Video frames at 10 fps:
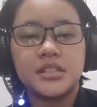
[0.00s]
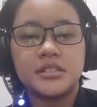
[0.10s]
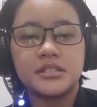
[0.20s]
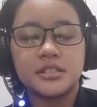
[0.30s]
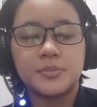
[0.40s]

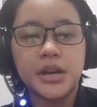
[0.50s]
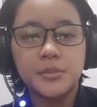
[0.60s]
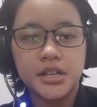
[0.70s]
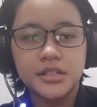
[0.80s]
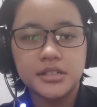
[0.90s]
this
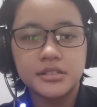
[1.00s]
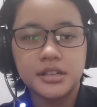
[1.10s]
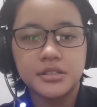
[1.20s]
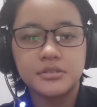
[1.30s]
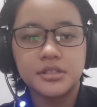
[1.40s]
experiment is
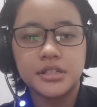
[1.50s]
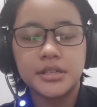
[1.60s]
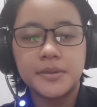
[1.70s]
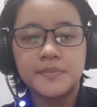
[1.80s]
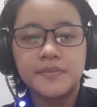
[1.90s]

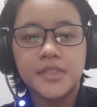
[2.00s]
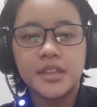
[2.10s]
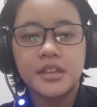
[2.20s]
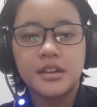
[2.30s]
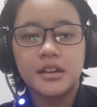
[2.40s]
actually
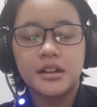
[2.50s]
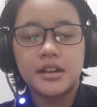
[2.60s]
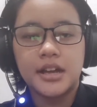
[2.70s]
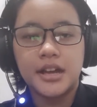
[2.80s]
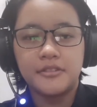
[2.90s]

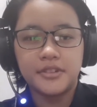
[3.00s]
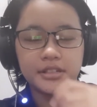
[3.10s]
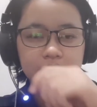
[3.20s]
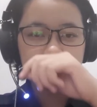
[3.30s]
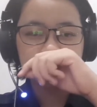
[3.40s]

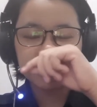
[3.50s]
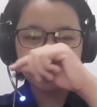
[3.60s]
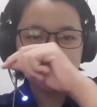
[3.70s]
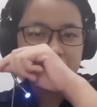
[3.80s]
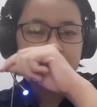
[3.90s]
having
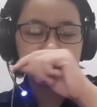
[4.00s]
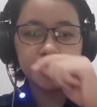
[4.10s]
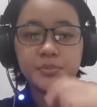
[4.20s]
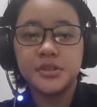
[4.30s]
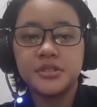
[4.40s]
a
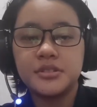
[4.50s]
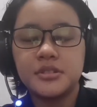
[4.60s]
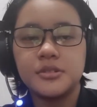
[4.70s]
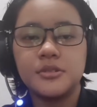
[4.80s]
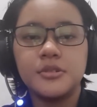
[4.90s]
purpose
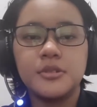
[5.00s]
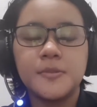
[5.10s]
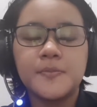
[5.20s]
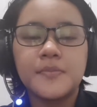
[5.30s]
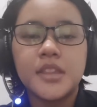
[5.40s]
to
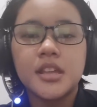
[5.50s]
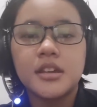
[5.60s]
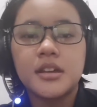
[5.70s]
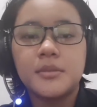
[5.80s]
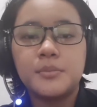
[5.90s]

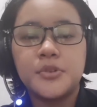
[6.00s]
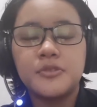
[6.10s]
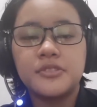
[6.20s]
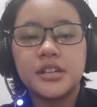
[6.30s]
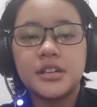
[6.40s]

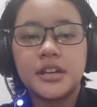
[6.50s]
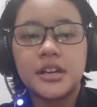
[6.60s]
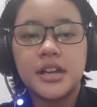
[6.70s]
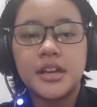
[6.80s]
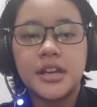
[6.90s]
prove
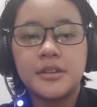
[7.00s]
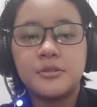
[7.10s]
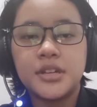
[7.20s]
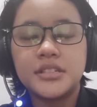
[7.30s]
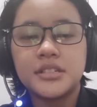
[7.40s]
the
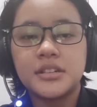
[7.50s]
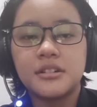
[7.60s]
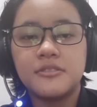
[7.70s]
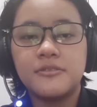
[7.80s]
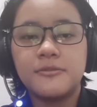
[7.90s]

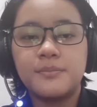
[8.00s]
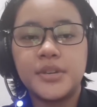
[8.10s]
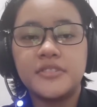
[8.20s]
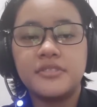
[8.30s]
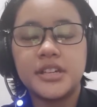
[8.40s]
equation of
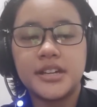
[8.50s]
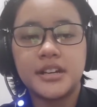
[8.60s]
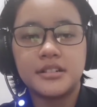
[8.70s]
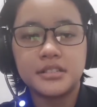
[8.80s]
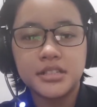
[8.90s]
PV
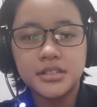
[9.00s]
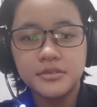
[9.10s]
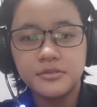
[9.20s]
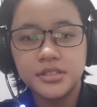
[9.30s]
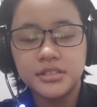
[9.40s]
and RT,
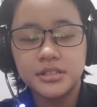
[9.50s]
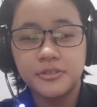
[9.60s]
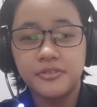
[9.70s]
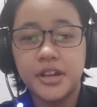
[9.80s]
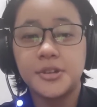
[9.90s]
which is
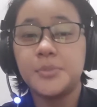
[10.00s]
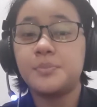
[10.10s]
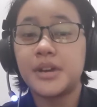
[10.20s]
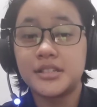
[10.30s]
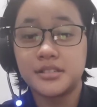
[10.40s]
a very
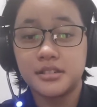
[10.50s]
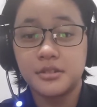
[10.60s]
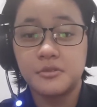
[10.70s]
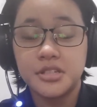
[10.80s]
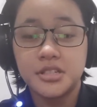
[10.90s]
basic
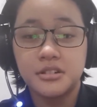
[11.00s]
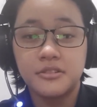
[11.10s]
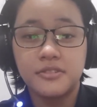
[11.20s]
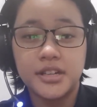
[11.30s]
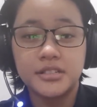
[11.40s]
equation
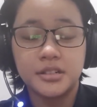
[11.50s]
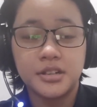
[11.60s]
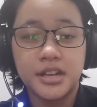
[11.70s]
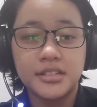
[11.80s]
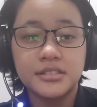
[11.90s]
of
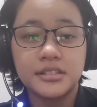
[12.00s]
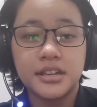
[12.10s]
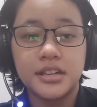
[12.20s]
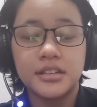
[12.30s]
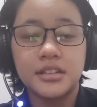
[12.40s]
ideal gas,
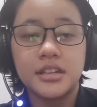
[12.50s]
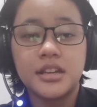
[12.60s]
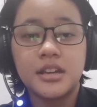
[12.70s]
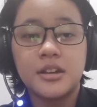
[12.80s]
and